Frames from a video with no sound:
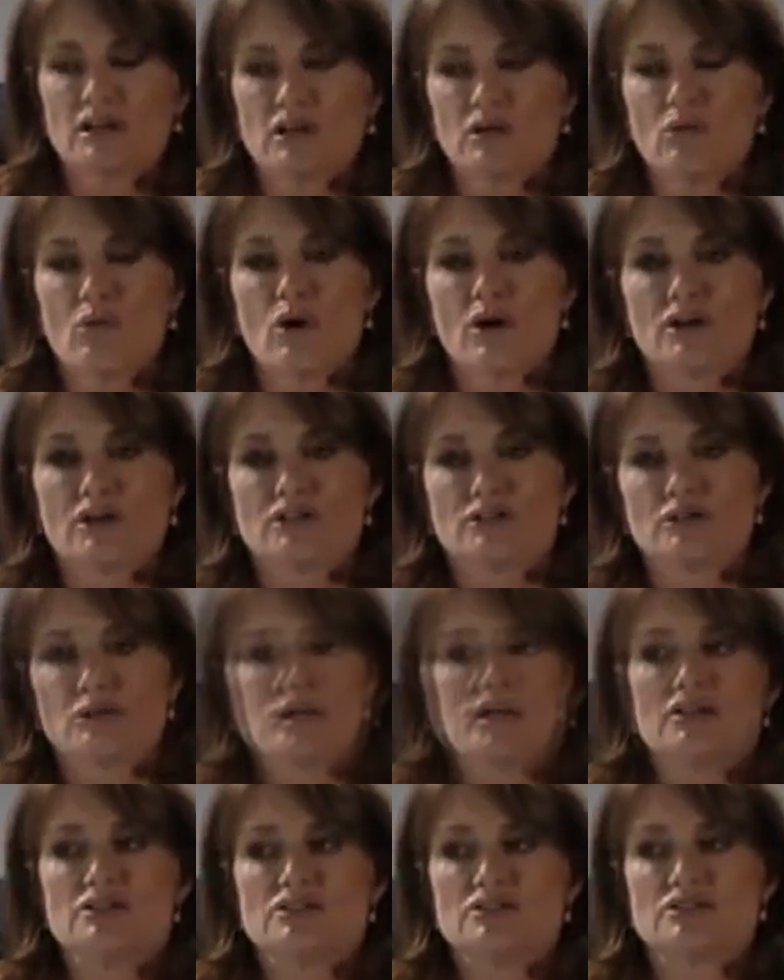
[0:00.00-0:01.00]
that you want to
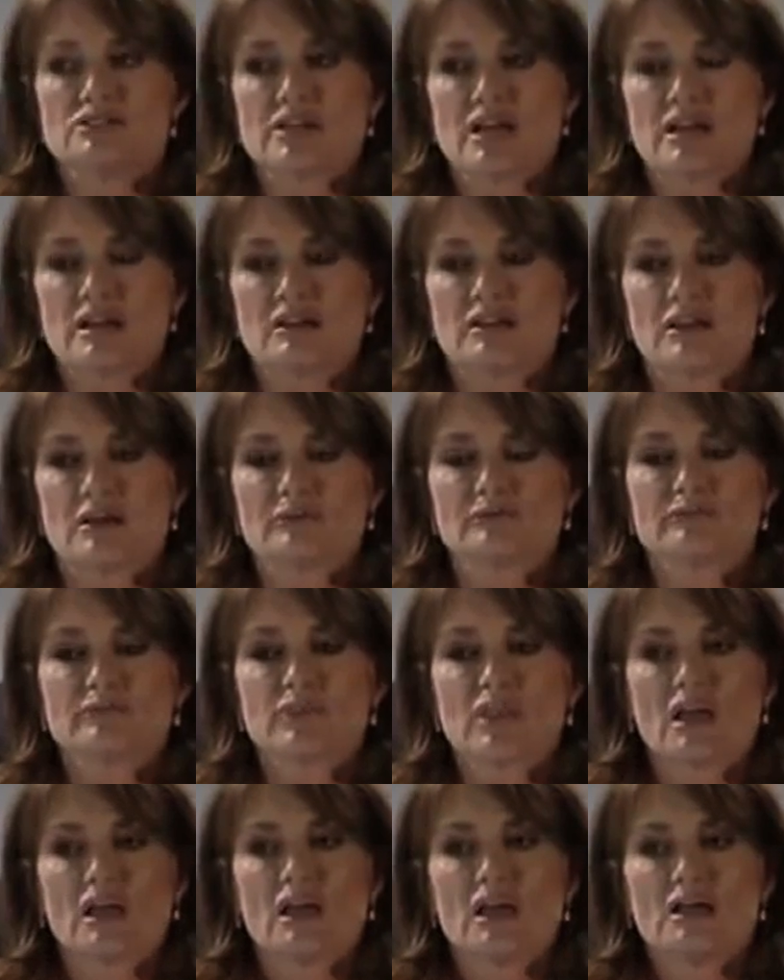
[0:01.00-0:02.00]
do is you say to
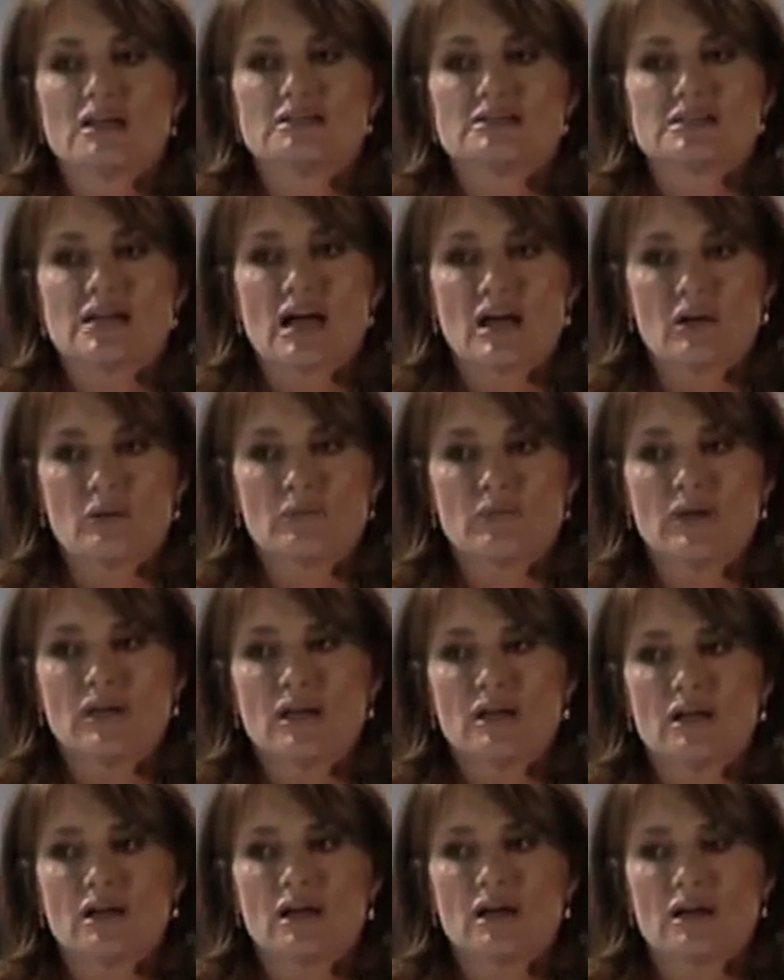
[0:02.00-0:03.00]
them, Tell
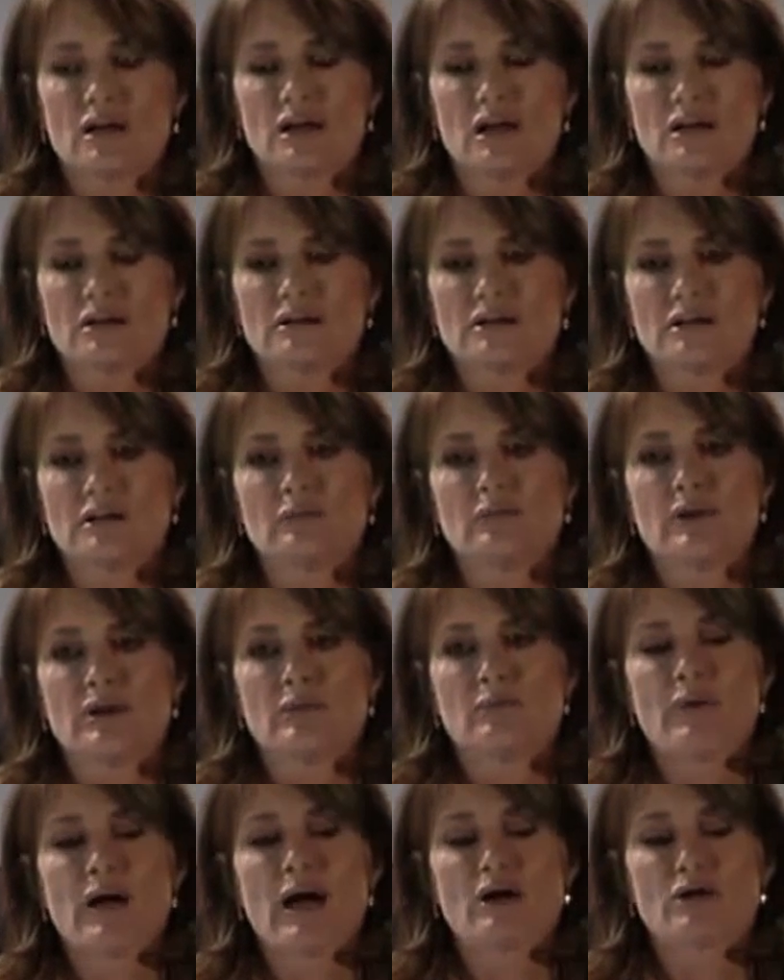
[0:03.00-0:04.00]
me a little
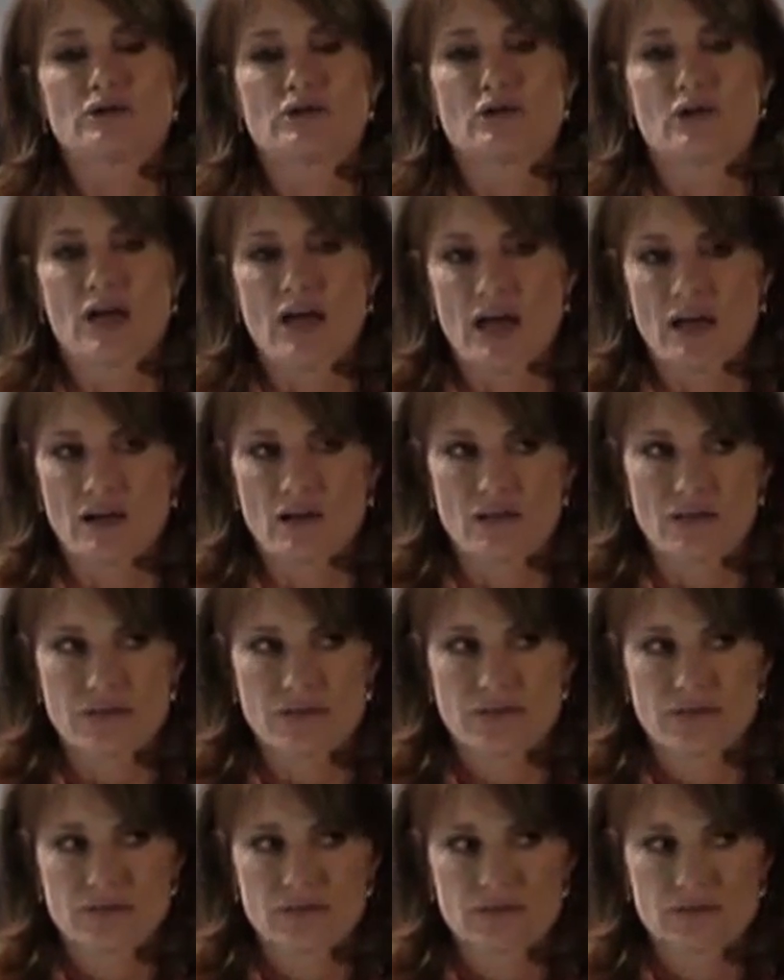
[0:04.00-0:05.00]
bit about your
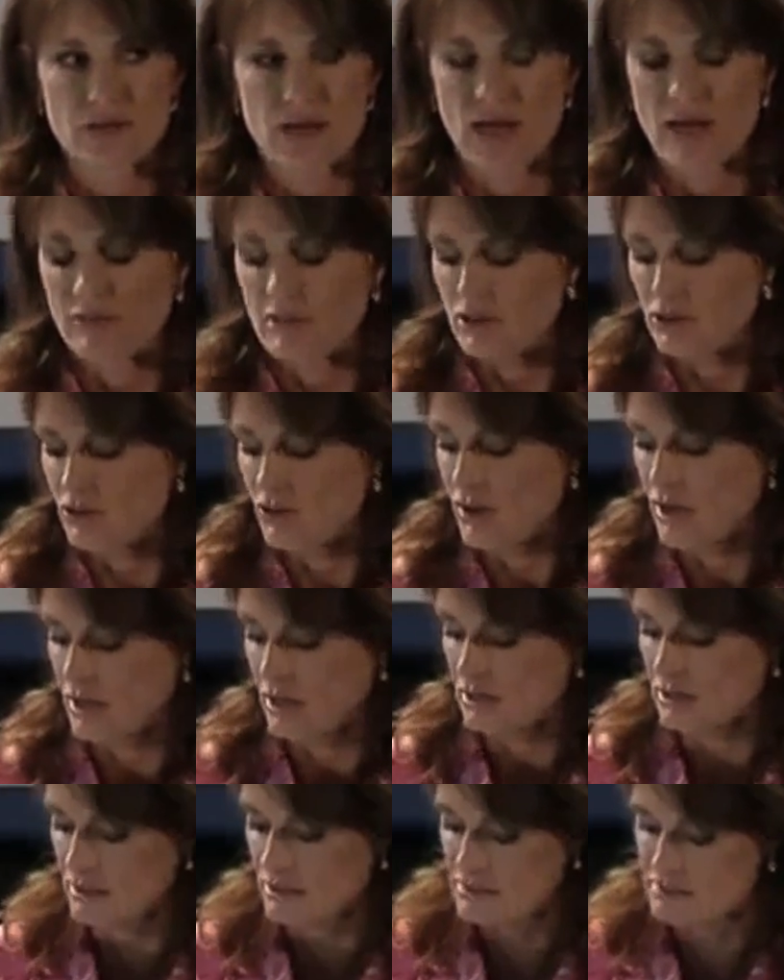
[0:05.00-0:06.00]
health. And then you're
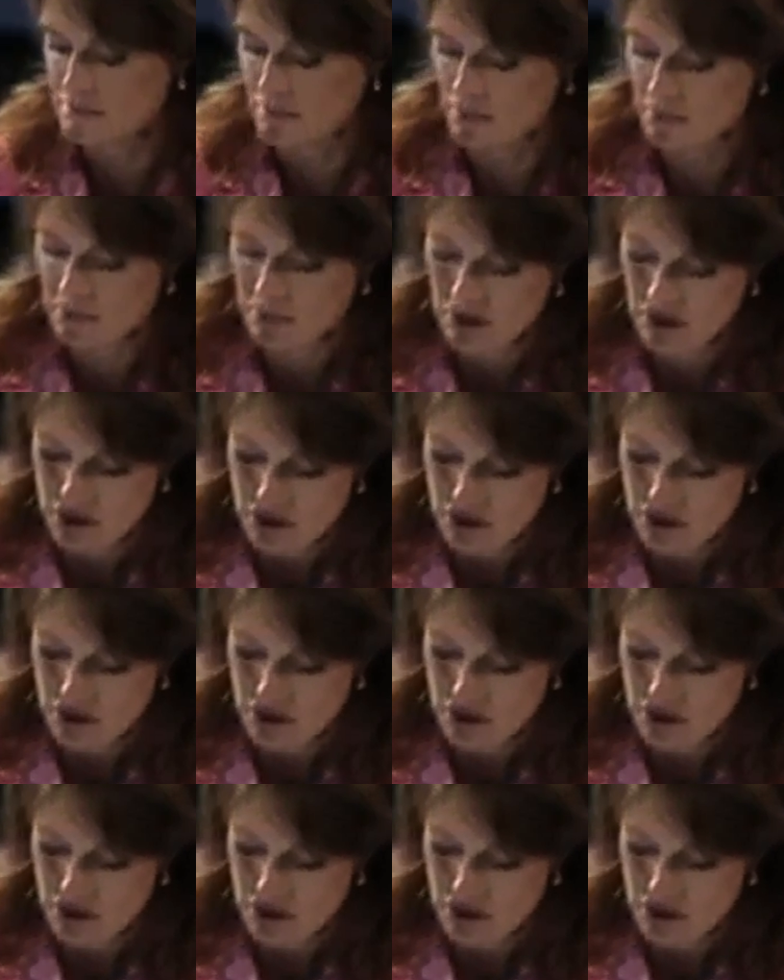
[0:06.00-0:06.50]
going to listen.